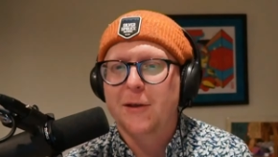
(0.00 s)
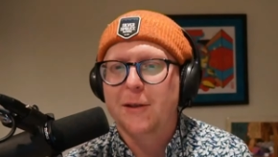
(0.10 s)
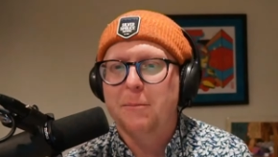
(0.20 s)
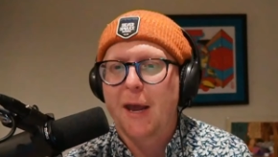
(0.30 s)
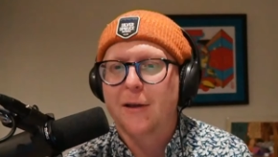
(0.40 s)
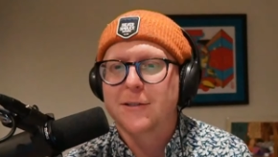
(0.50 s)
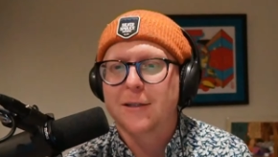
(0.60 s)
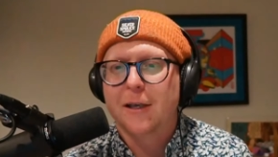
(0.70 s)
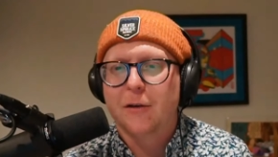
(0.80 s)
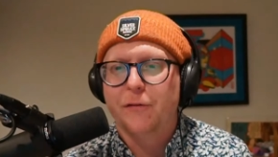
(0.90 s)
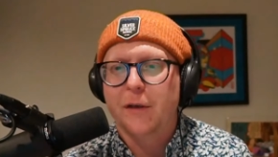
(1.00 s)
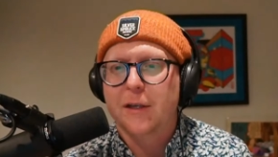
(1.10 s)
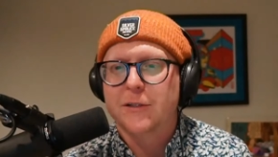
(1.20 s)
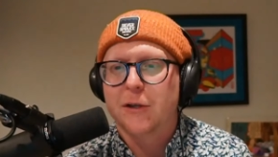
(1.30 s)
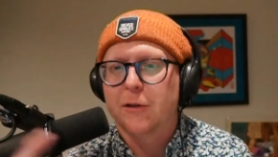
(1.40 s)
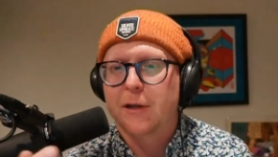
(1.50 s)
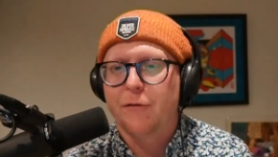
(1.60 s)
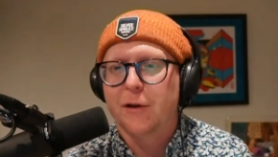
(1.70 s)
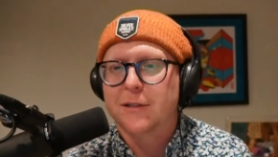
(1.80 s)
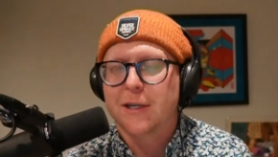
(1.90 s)
million pounds in legal fees, so the
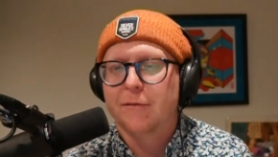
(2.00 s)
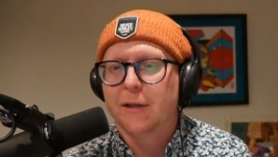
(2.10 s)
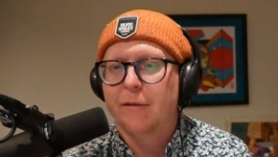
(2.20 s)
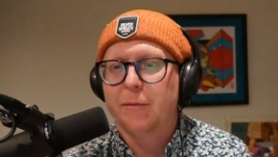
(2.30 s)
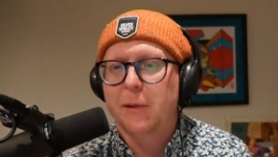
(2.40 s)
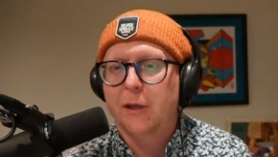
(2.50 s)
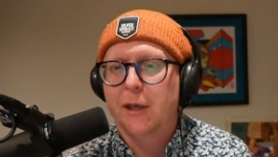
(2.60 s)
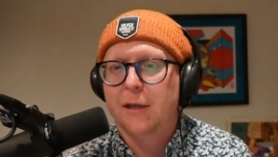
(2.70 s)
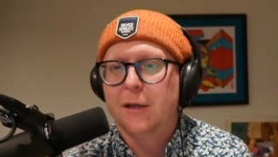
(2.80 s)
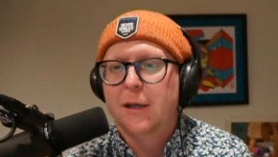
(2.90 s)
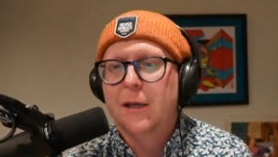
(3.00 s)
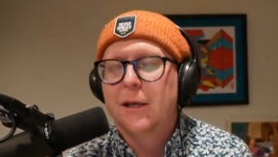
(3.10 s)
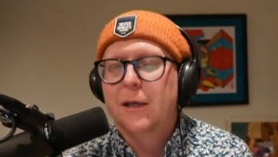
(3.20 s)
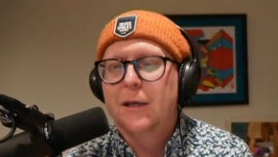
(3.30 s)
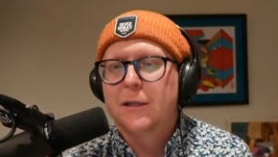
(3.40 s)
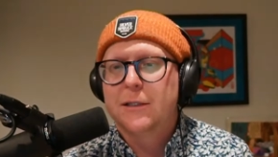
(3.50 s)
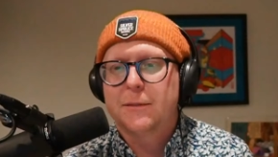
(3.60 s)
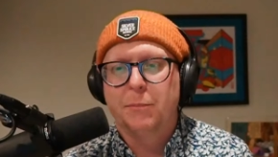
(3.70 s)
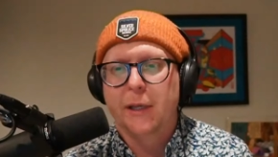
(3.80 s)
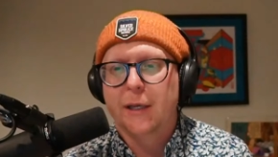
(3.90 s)
difference of 11 million
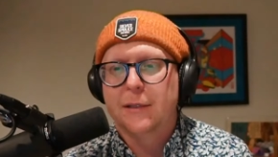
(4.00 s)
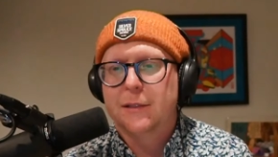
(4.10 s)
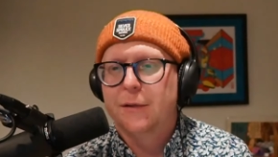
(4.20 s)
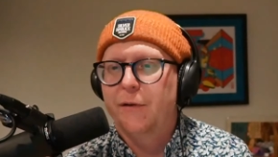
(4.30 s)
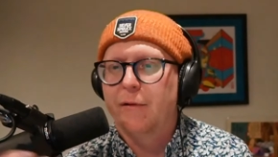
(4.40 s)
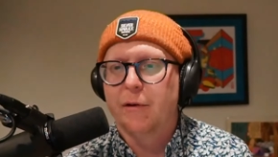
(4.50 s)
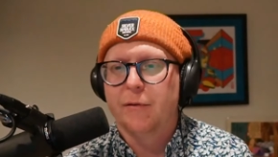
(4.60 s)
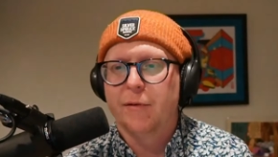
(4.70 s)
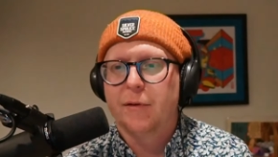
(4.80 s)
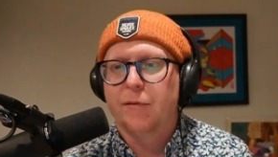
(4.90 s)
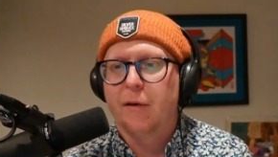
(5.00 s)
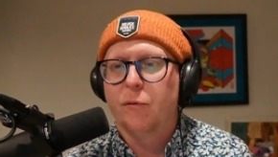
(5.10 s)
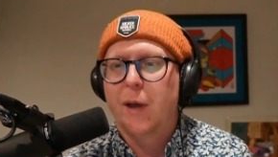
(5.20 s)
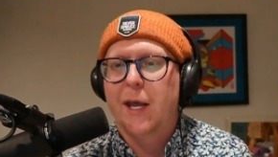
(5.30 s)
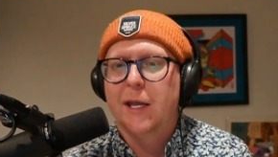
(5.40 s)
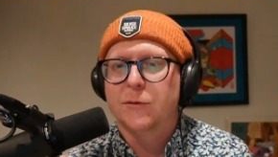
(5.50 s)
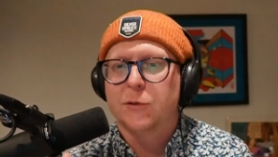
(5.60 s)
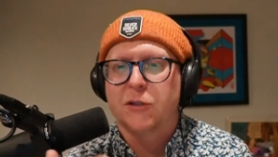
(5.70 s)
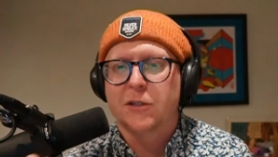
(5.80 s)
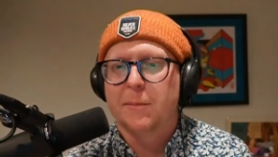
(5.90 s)
split 555
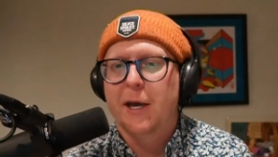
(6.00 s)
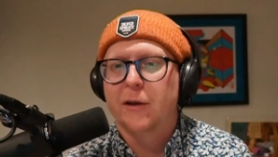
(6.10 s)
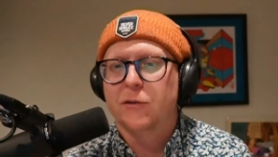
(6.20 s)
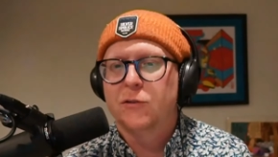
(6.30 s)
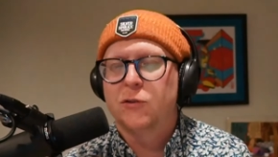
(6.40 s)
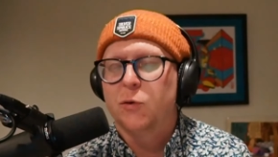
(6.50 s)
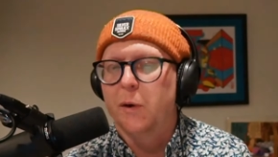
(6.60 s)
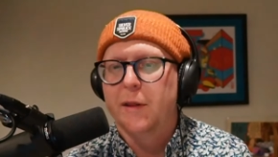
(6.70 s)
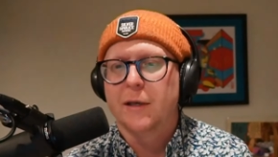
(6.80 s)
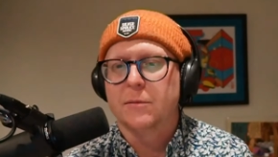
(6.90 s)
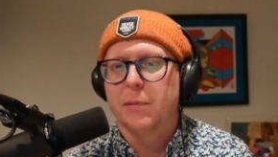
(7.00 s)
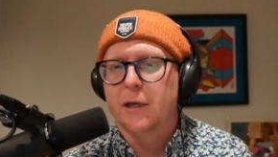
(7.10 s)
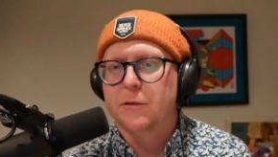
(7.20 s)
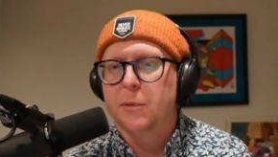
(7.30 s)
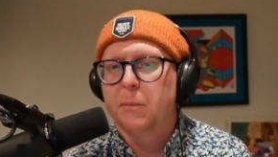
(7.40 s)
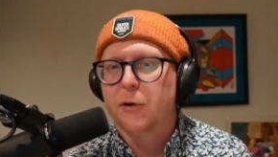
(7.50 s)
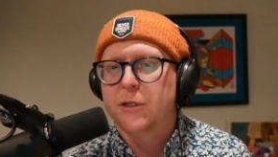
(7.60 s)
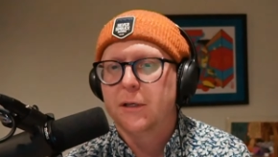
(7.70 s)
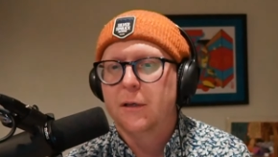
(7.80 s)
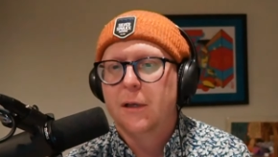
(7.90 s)
ways was just about 20,000 pounds per
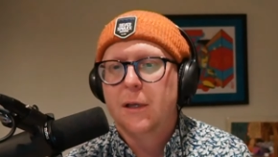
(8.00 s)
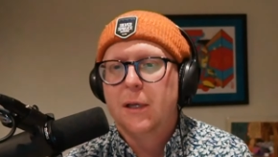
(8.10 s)
person.